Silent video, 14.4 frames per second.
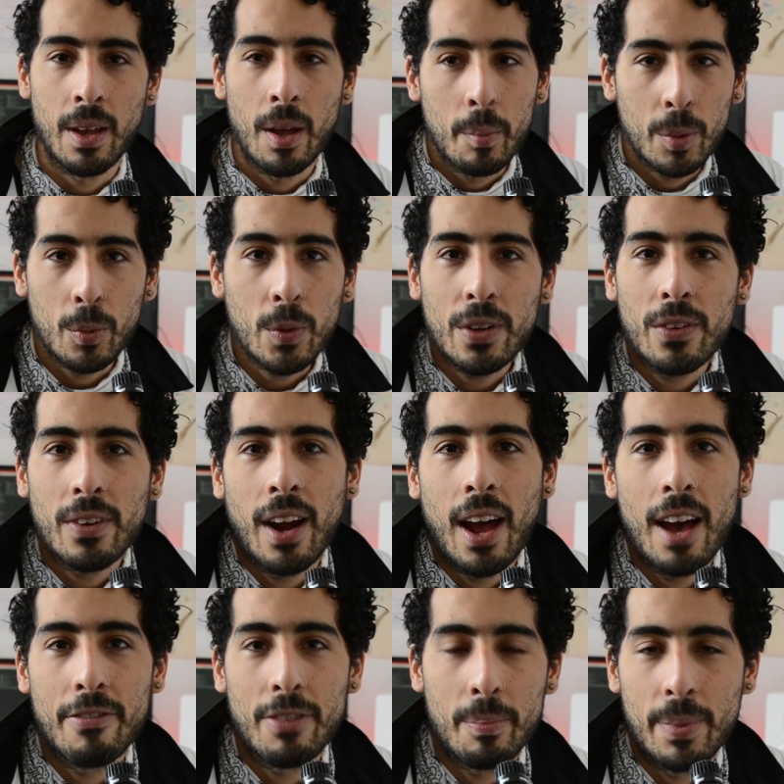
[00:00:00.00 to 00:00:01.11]
But we don't
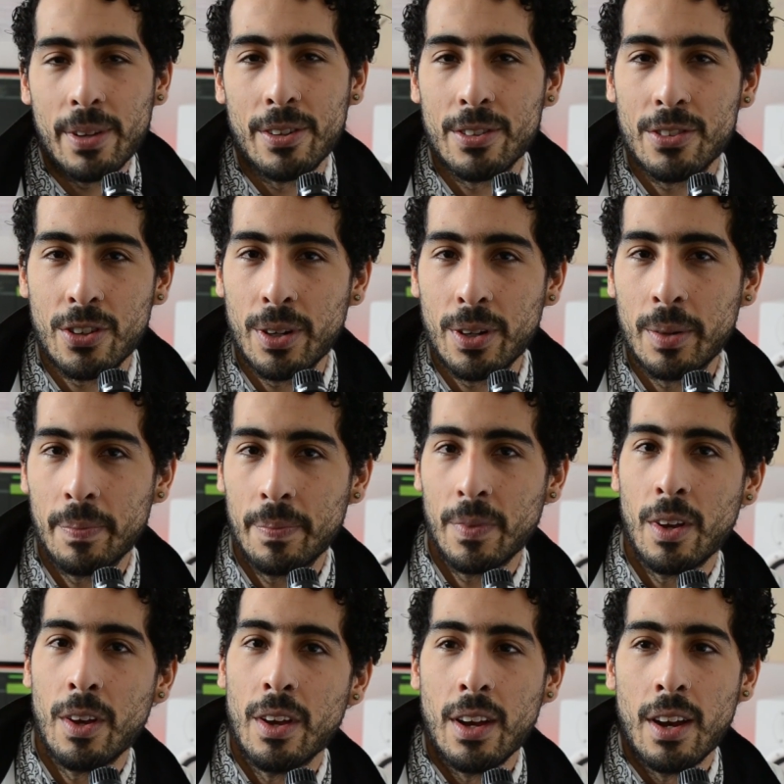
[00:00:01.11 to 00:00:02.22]
have a better term,
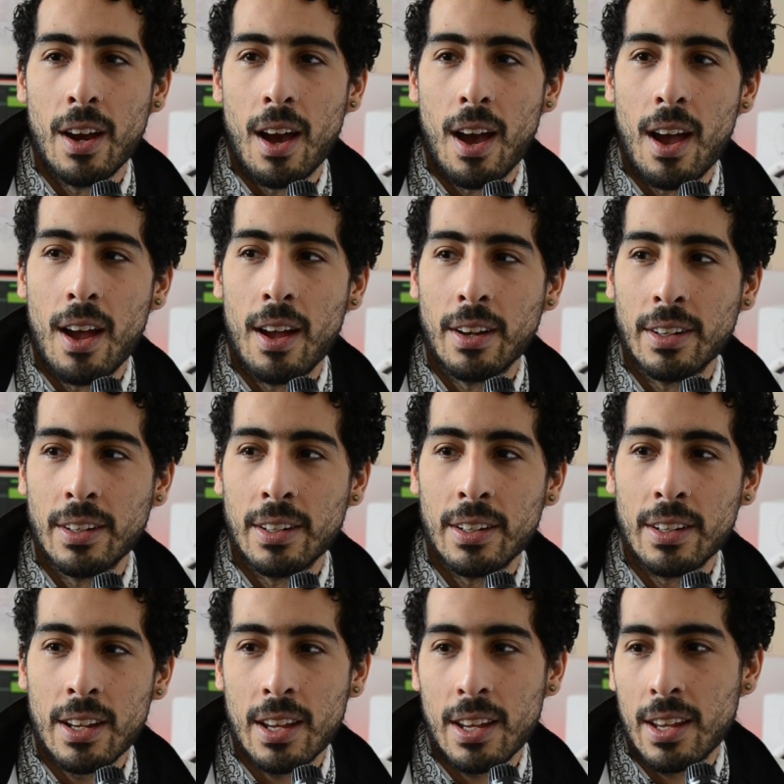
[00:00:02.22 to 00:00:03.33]
and
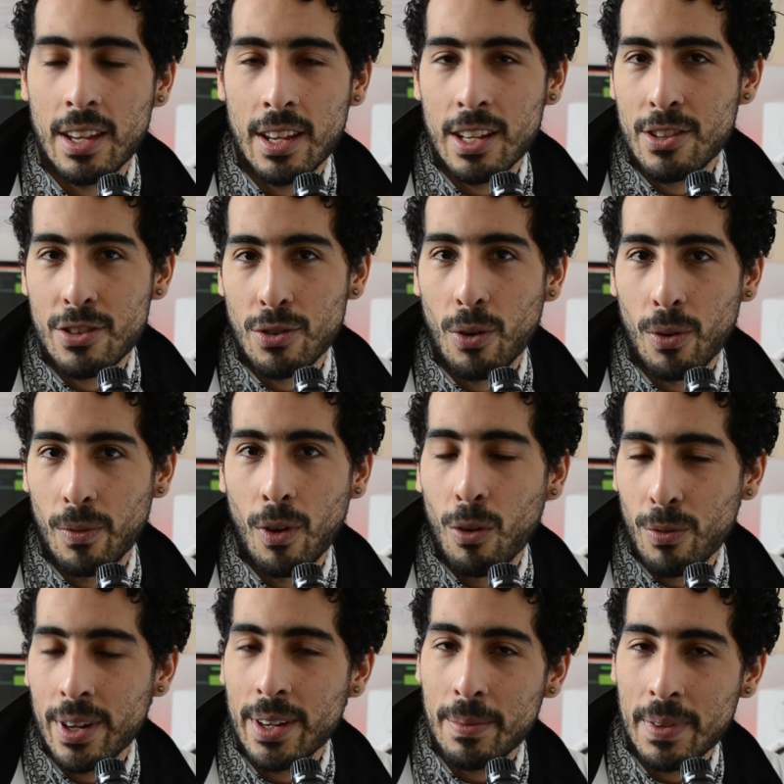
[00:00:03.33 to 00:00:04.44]
it's
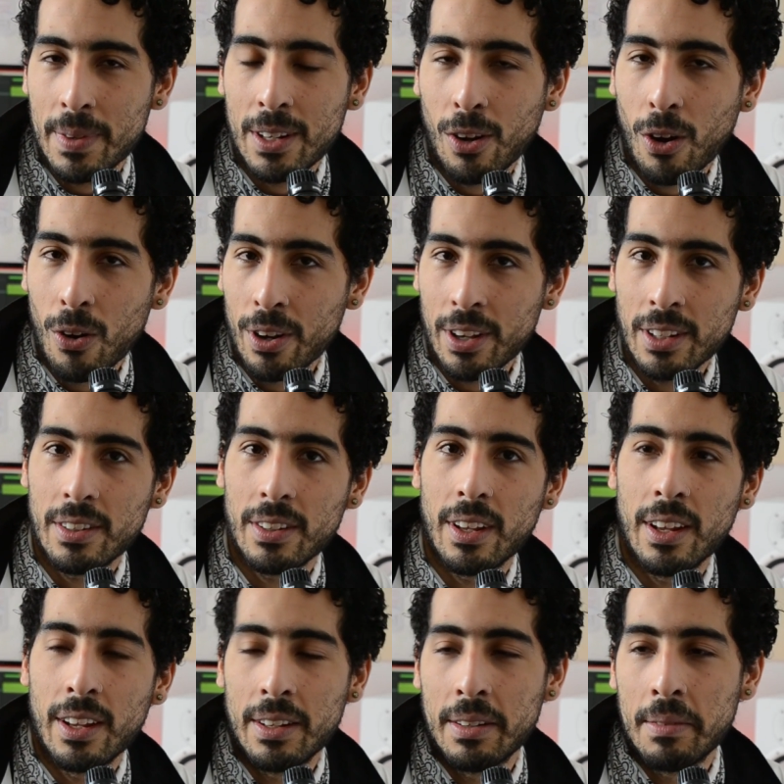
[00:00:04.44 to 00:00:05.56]
already been coined
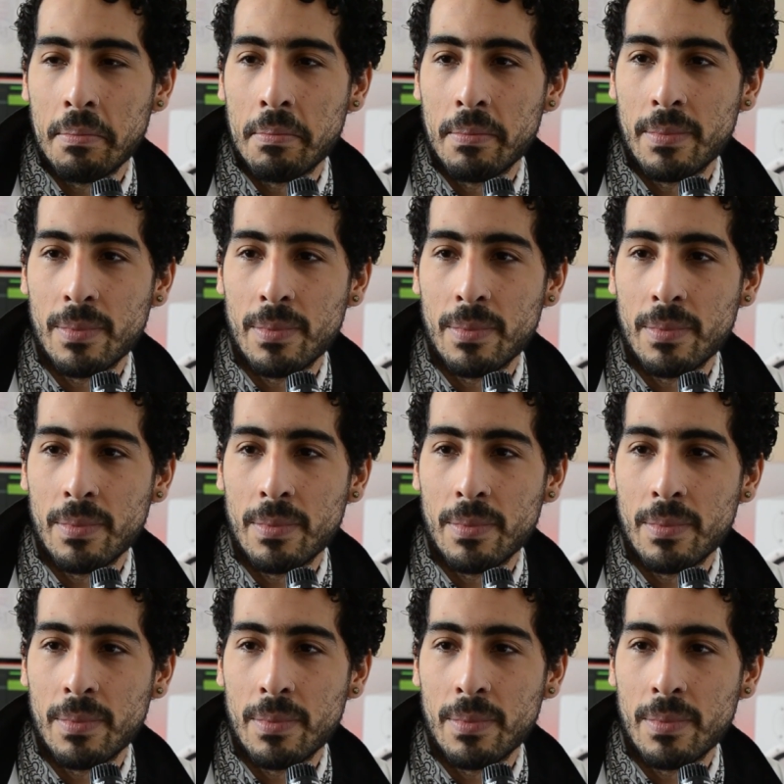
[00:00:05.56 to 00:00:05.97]
and